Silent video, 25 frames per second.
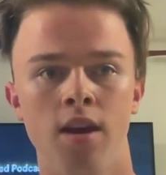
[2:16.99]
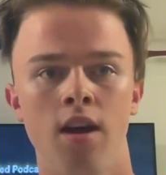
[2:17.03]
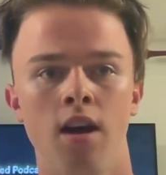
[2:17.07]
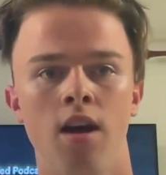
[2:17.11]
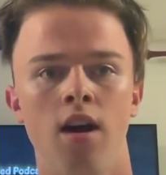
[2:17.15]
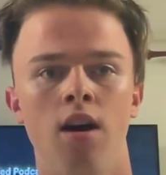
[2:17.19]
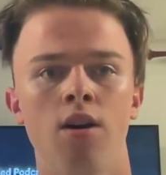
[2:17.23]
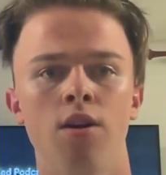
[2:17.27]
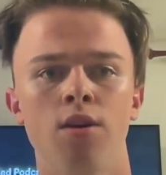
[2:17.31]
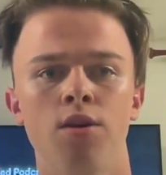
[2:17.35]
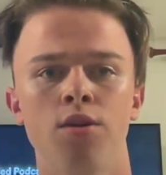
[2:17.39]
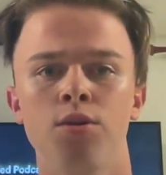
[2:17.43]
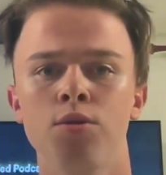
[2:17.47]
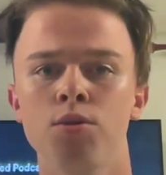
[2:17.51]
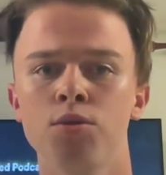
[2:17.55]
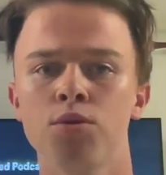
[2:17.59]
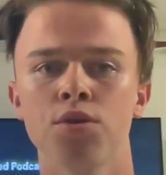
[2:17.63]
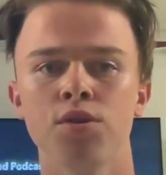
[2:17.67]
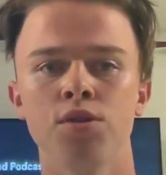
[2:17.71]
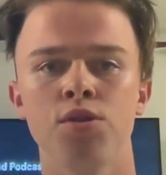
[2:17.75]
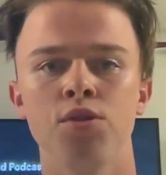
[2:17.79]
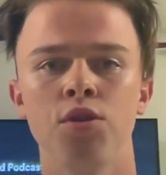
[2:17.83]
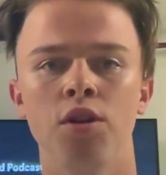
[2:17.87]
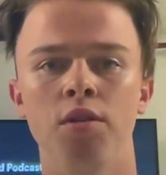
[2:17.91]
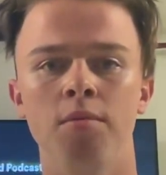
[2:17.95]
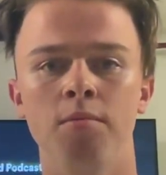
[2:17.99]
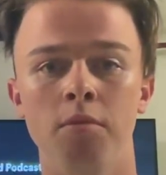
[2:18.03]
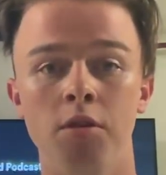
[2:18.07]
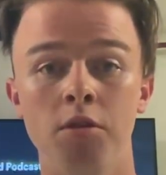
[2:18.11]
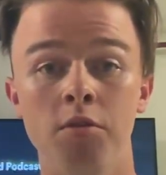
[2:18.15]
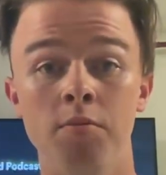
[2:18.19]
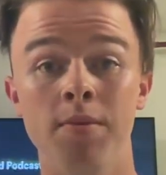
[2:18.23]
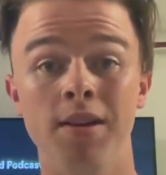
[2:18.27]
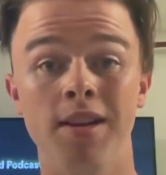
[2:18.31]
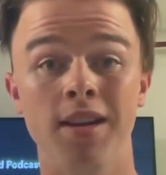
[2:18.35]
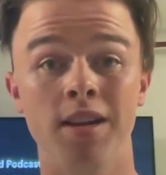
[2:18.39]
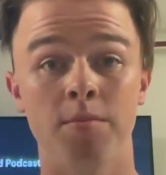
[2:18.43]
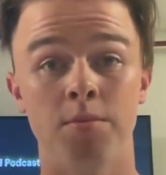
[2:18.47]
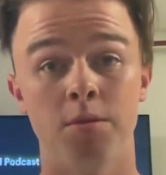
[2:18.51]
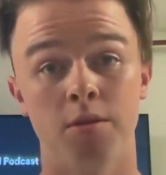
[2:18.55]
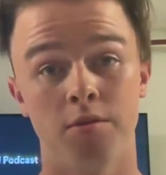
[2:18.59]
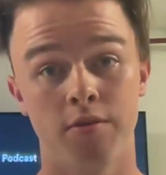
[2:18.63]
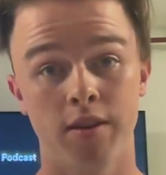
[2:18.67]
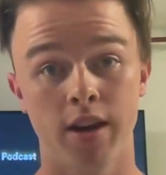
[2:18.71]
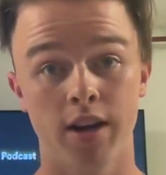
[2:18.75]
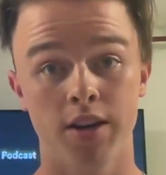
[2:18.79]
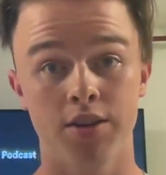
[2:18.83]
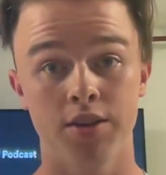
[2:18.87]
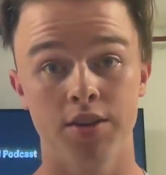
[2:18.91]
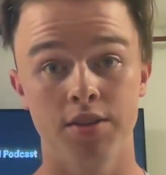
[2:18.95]
are usually due to movement
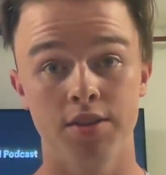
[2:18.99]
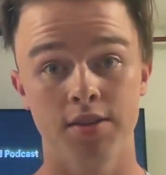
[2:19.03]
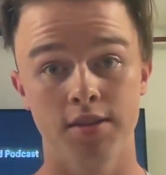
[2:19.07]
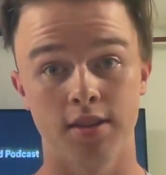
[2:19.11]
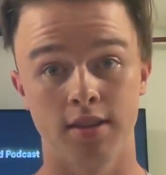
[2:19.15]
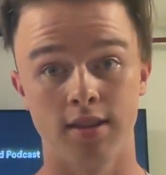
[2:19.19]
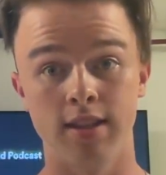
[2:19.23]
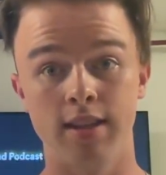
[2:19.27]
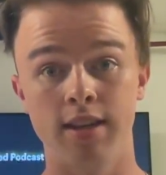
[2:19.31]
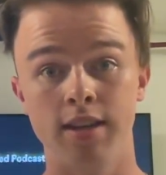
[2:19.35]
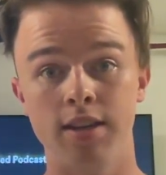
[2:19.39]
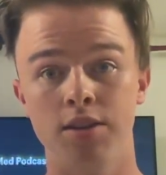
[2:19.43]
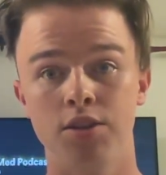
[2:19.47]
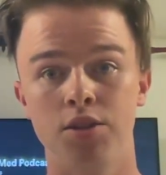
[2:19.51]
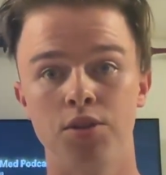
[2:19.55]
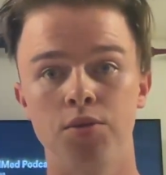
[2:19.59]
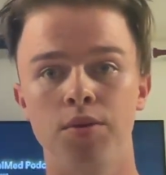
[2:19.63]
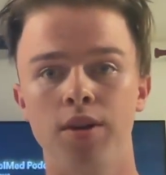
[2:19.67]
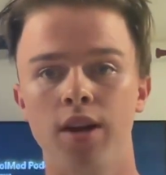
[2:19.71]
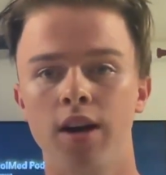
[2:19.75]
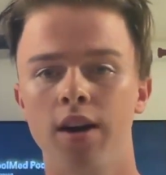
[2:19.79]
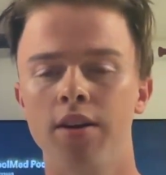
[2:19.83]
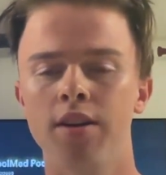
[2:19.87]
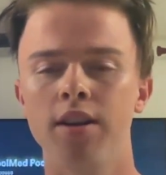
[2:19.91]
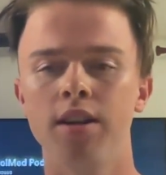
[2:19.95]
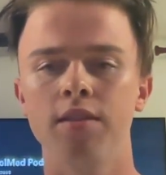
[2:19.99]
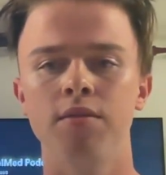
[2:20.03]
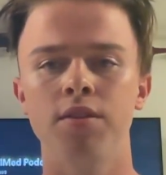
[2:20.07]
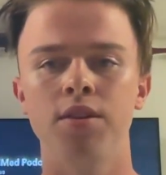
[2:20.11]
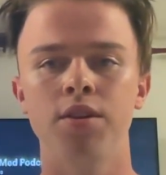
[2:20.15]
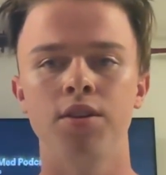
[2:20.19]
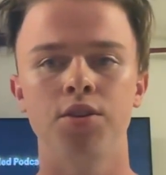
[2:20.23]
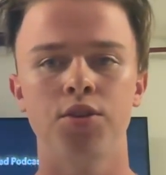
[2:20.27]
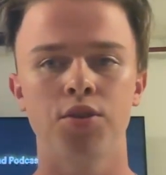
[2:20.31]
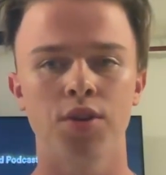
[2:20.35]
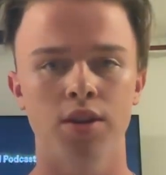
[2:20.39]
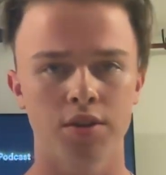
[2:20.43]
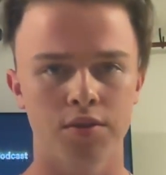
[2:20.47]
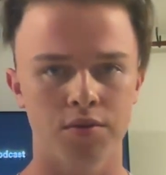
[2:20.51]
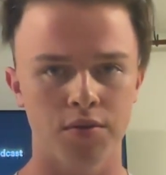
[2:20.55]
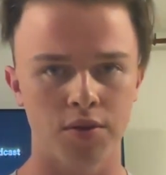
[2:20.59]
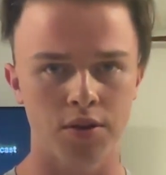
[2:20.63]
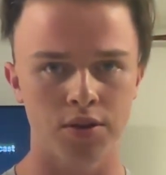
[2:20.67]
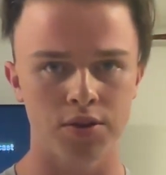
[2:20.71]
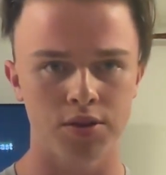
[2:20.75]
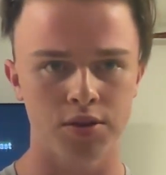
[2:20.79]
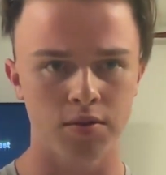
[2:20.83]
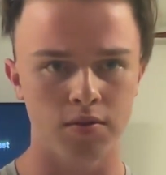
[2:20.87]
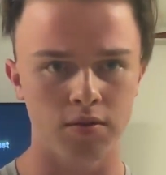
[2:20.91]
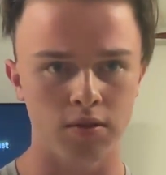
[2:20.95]
imperfections, leading to an uneven
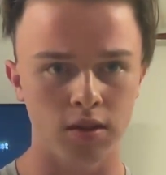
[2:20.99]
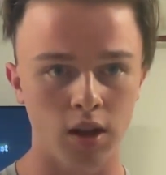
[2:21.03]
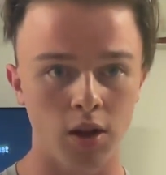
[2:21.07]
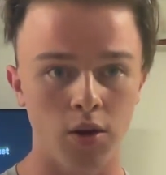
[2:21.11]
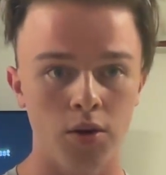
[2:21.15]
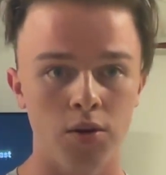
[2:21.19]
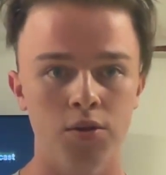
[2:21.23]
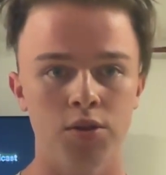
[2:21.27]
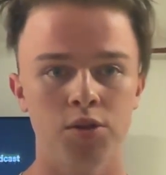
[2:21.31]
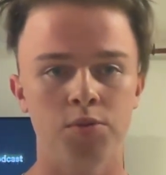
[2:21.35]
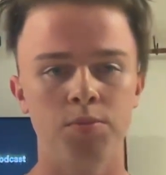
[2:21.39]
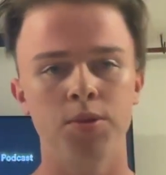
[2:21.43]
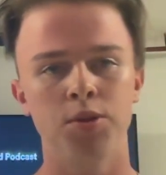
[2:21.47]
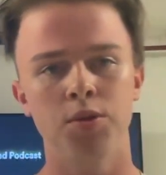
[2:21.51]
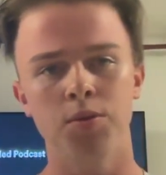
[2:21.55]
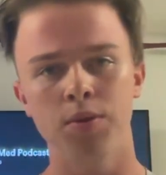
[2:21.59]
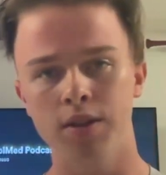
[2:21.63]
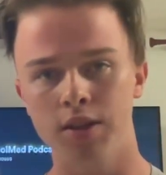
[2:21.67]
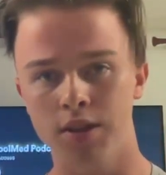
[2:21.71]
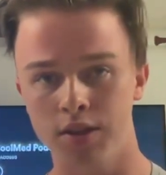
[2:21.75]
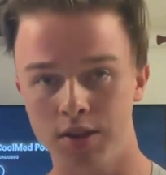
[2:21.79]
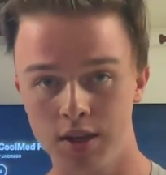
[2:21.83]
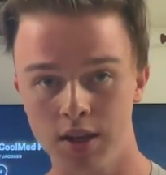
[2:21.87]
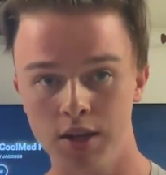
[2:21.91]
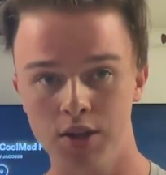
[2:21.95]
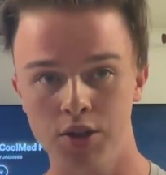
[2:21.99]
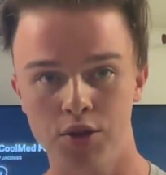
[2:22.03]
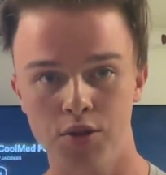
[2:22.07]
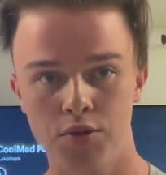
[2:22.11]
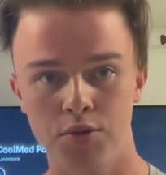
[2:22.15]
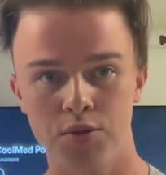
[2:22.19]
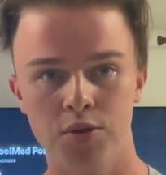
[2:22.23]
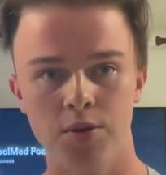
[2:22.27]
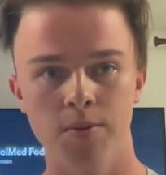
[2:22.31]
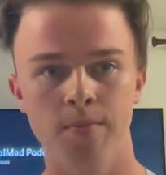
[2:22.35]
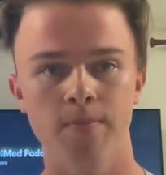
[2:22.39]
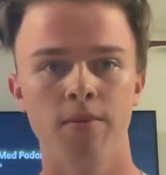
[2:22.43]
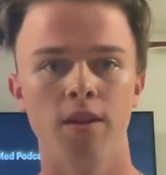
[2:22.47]
transference of loads between the tissues.